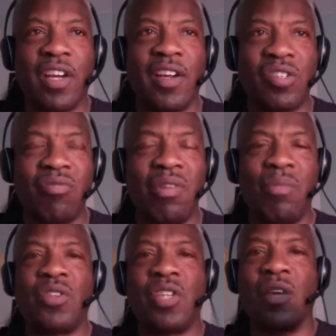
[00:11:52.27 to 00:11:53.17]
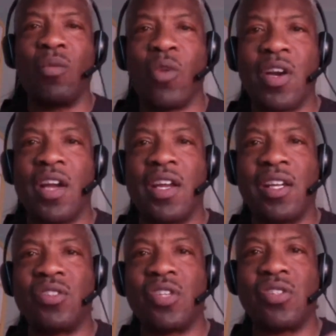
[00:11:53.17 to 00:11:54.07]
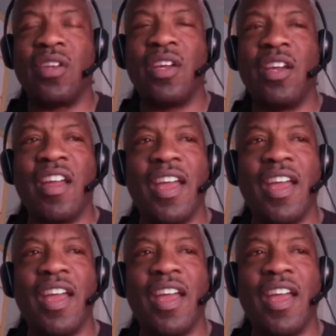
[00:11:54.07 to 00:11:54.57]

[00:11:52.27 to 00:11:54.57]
Gets 3 months. I can work on it consistently.